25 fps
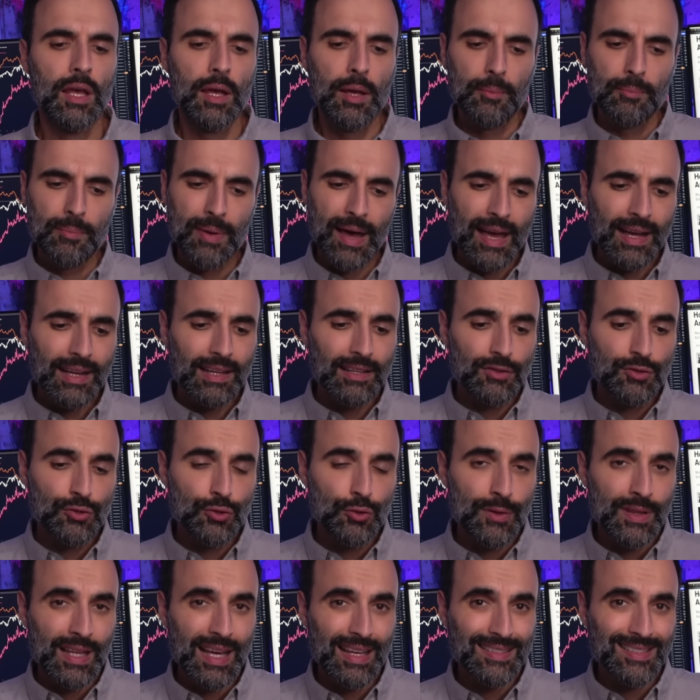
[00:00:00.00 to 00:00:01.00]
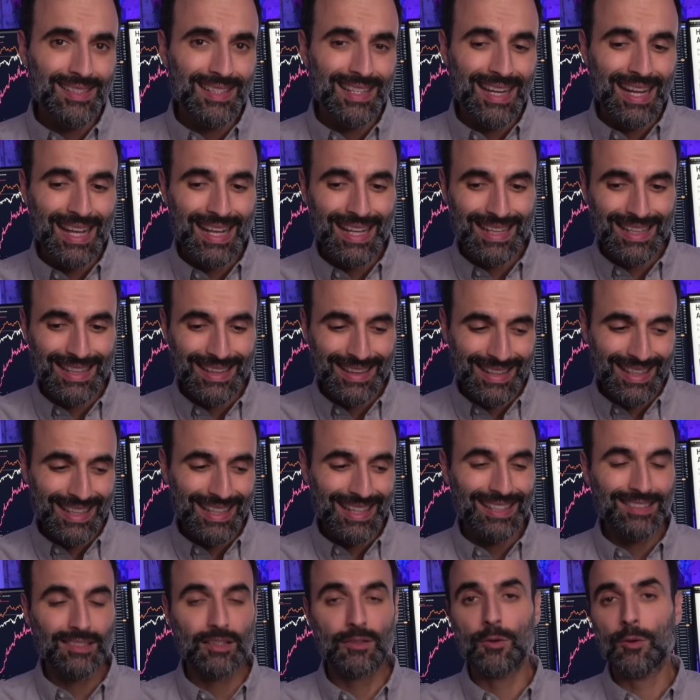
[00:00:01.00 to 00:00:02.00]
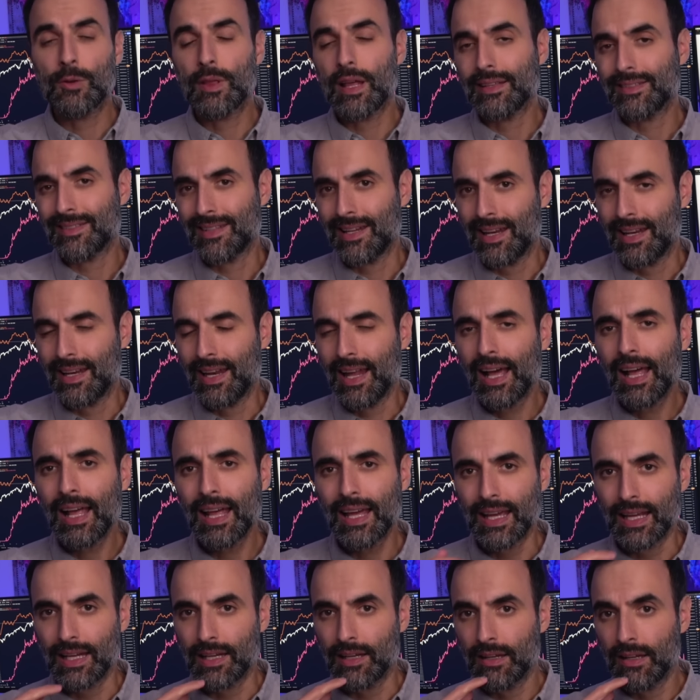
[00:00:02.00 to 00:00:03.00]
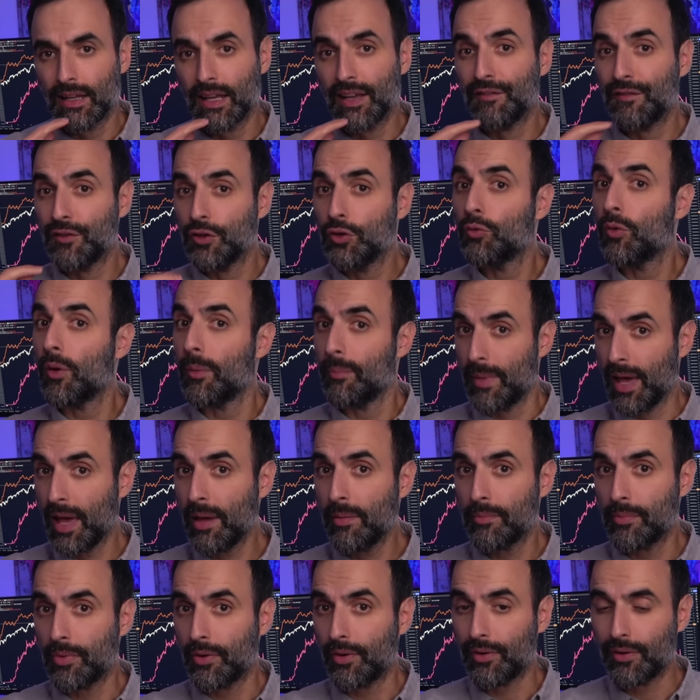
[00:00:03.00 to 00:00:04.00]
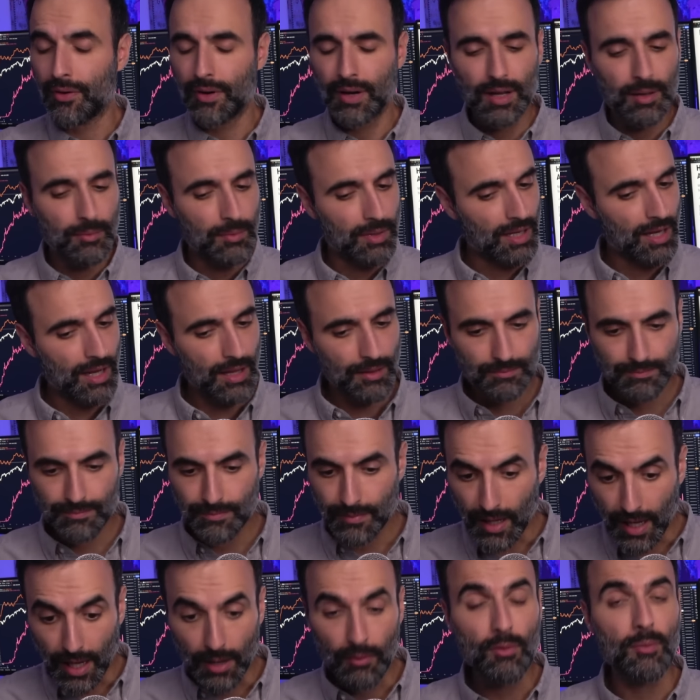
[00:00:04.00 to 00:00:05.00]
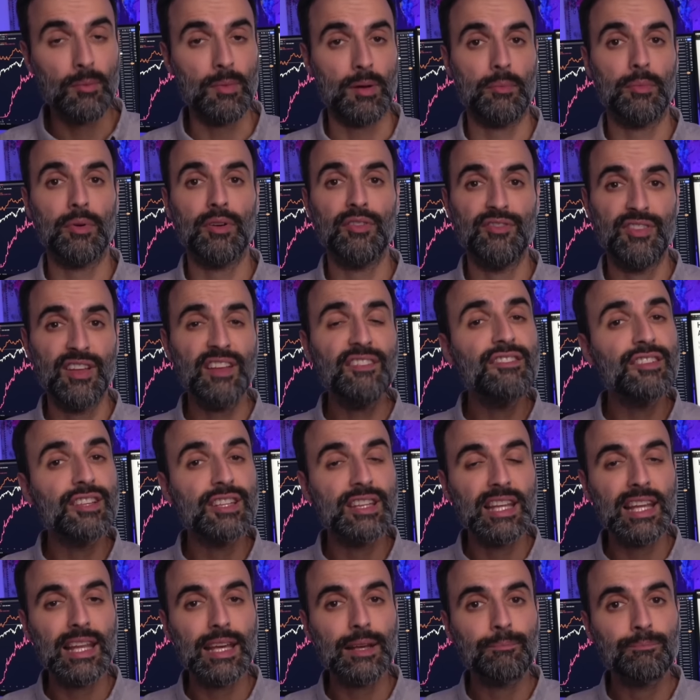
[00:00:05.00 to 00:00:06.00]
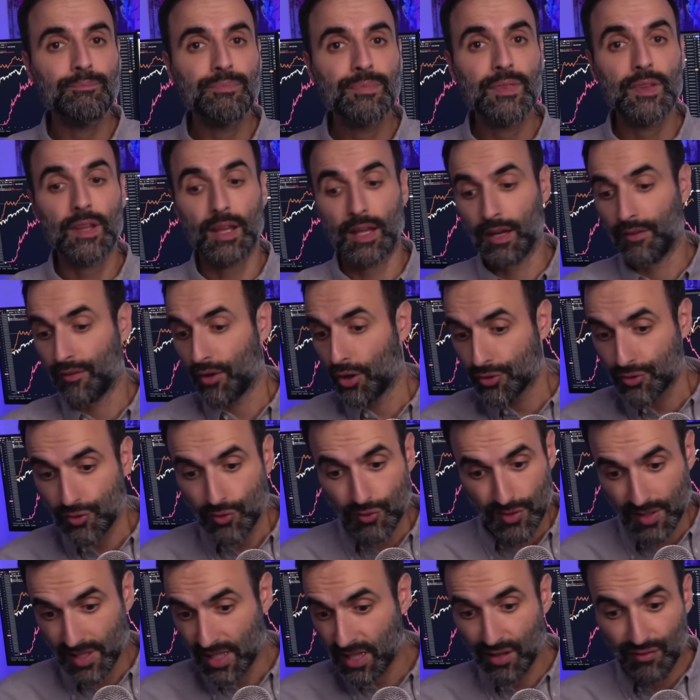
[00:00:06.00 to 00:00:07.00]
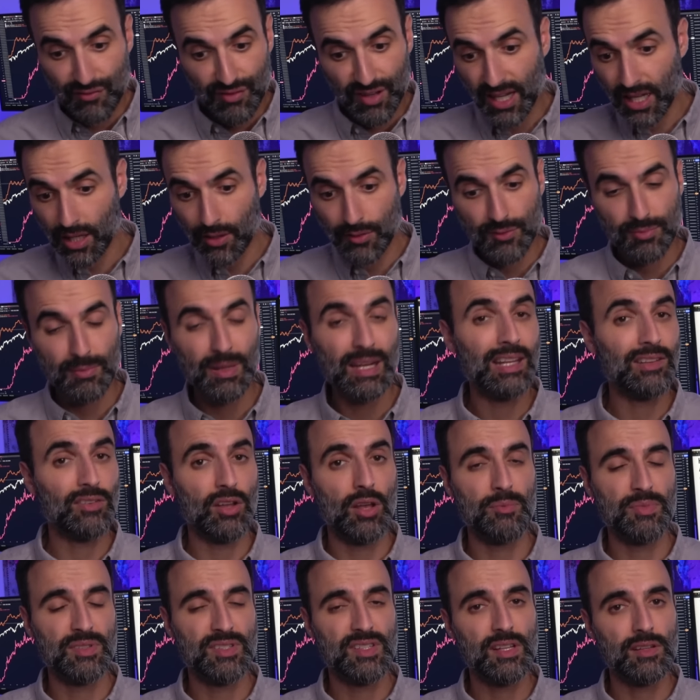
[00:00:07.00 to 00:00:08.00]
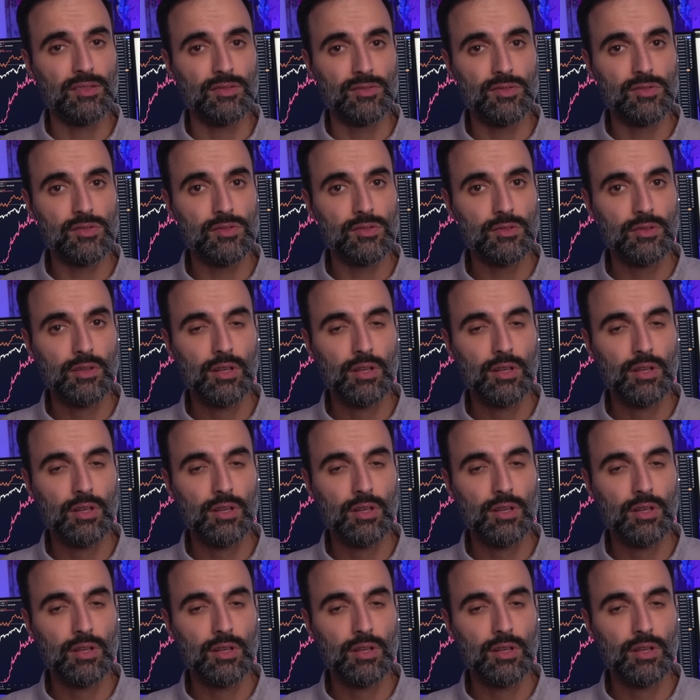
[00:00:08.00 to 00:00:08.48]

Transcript: back in 2008, leading into 2009, if you remember, I mean, I, I remember vividly, and I've also seen the videos many times since,